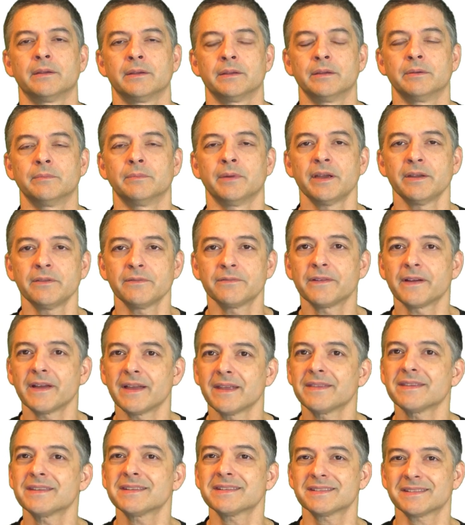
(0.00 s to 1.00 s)
You might
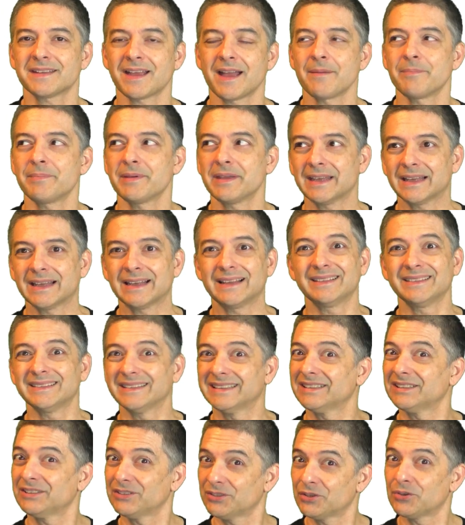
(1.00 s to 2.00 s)
find this topic a
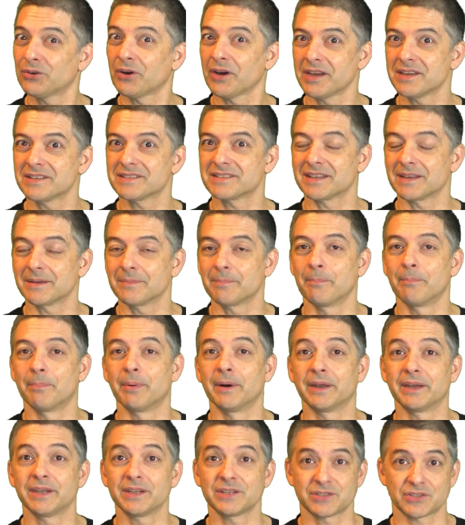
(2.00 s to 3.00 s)
little crazy,
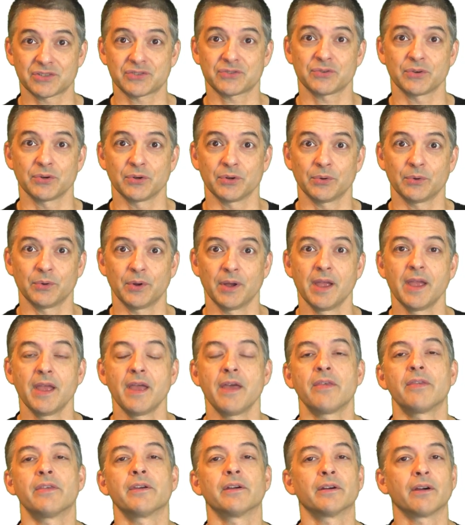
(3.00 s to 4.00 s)
but it's true.
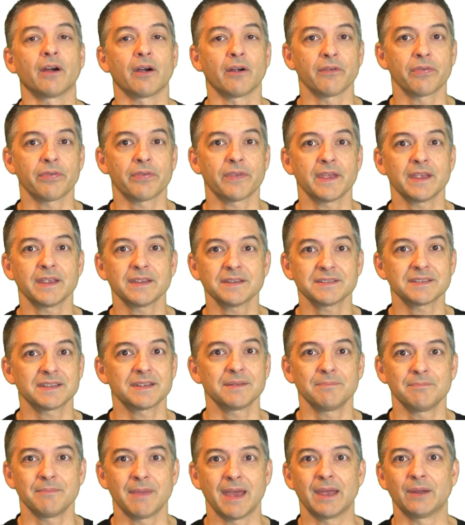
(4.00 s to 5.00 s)
There are things
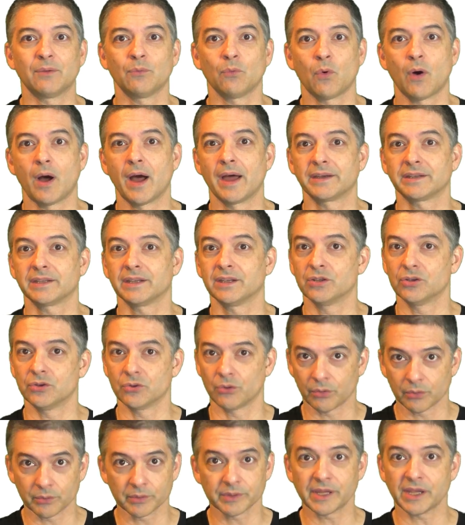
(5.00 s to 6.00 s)
that men want in
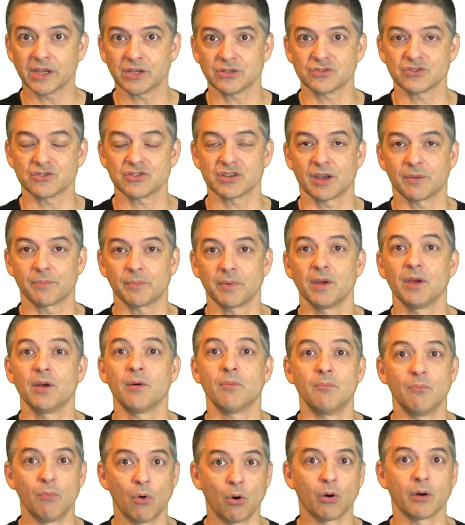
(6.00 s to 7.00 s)
your relationship
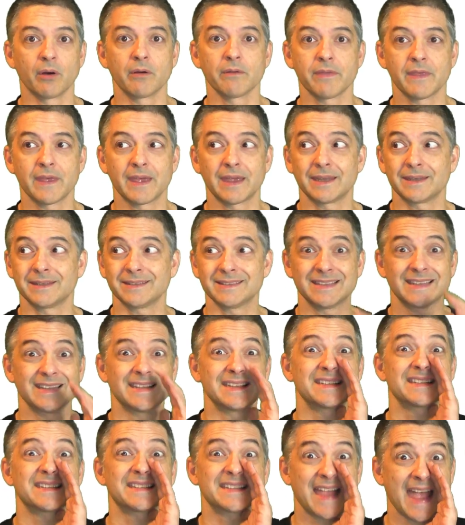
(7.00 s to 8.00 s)
more than
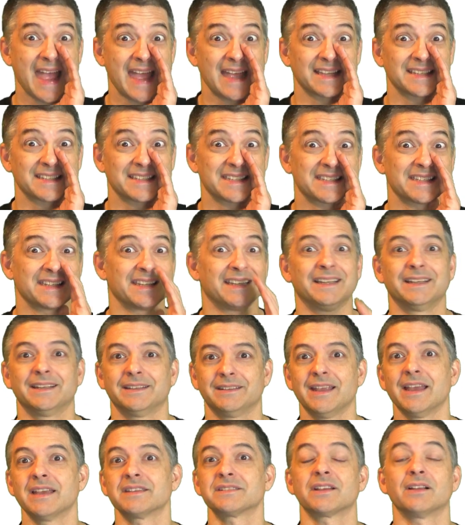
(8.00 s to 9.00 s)
sex.
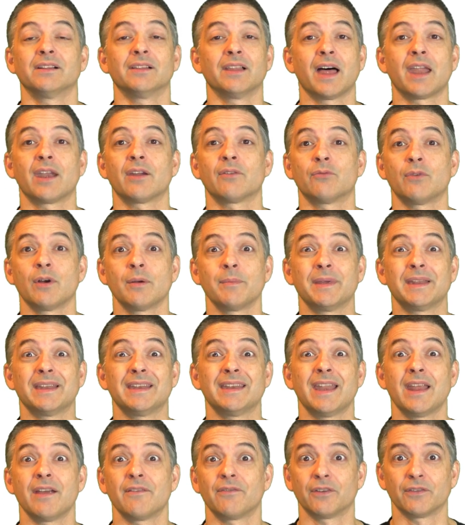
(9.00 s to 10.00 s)
Yes, a lot of
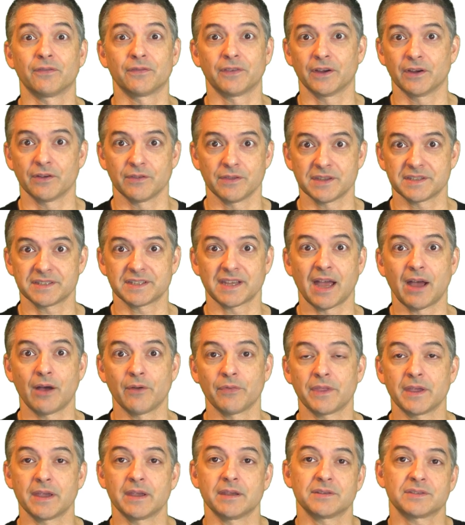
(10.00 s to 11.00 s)
women never figure this
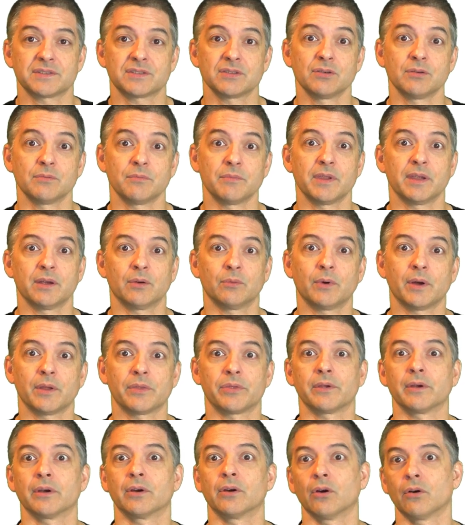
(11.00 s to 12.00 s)
out. They assume that
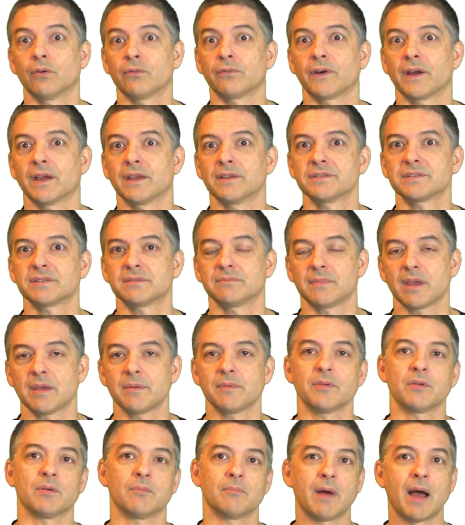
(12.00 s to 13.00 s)
what their girlfriends and
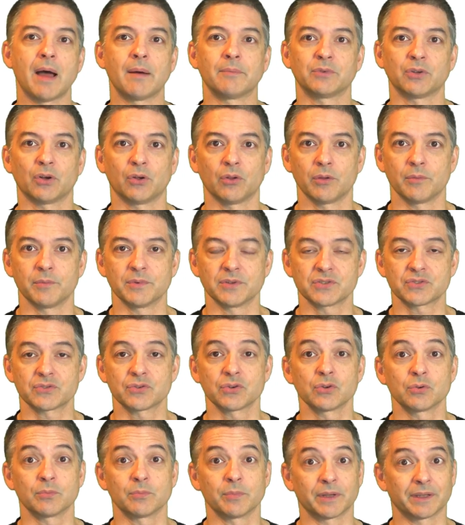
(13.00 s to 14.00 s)
maybe their mom told them is
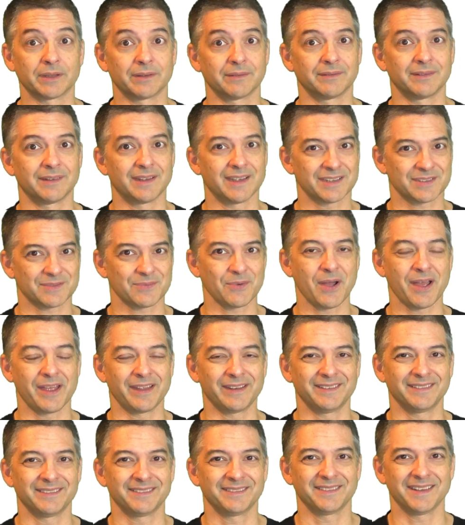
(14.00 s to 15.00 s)
true, but guess
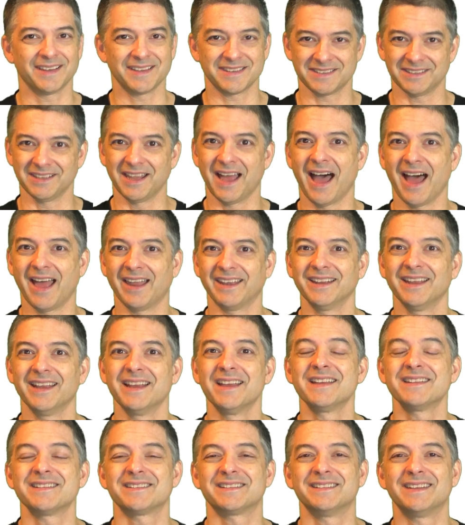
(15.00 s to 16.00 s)
what? It's not.
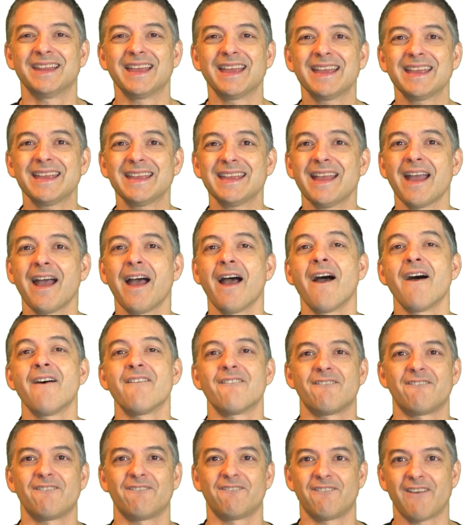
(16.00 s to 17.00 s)
Today,
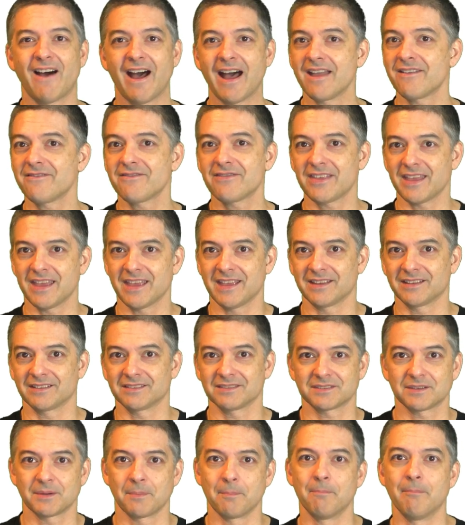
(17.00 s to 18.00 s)
five
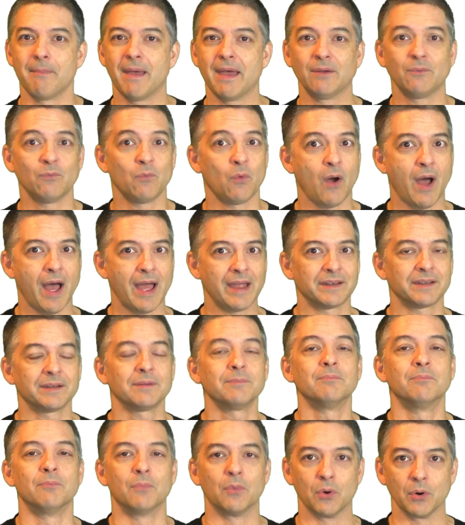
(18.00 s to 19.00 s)
things men
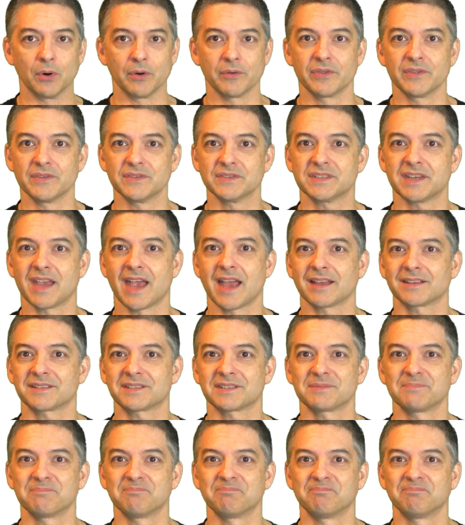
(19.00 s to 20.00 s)
want more than sex.